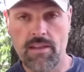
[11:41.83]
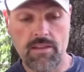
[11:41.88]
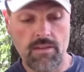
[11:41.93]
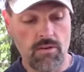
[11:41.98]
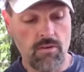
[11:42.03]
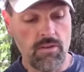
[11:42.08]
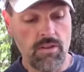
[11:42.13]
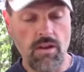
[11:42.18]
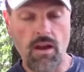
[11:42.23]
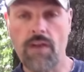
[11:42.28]
you
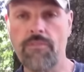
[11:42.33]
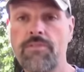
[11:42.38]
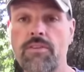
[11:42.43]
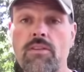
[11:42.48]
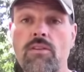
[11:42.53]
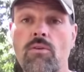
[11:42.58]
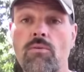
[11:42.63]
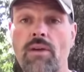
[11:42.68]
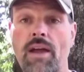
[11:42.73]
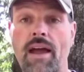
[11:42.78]
know, you
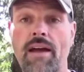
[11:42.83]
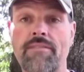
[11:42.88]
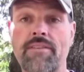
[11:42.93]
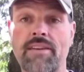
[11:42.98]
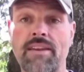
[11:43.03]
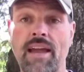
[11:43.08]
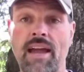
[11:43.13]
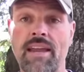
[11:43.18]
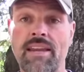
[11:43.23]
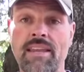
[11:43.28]
often don't have a
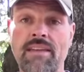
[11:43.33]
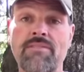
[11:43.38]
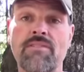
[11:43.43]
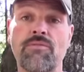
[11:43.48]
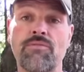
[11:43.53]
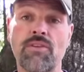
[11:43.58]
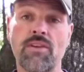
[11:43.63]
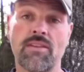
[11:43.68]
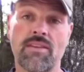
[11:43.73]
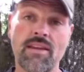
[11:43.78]
net, and even
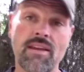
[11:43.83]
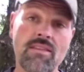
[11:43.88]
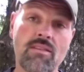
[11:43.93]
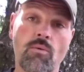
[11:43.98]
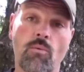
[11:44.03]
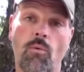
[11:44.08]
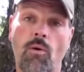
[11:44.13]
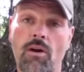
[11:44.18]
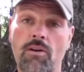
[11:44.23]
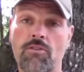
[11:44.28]
if you did,
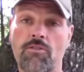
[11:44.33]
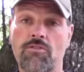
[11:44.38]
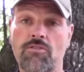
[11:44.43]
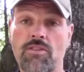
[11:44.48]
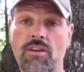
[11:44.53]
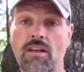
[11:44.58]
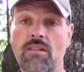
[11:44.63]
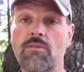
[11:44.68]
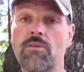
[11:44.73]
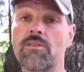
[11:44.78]
the water's
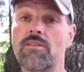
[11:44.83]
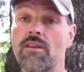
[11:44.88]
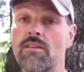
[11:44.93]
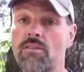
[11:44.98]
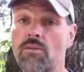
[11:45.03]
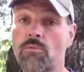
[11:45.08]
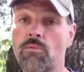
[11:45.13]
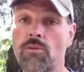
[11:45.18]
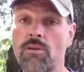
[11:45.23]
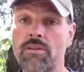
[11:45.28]
shallow, it
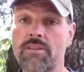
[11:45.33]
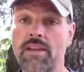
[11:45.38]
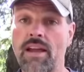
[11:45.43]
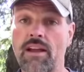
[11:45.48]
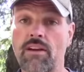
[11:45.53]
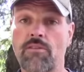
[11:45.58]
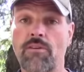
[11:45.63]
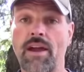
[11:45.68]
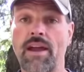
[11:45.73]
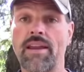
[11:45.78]
doesn't work
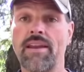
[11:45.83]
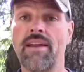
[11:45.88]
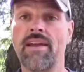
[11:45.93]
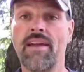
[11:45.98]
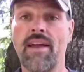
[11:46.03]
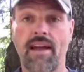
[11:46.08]
that great.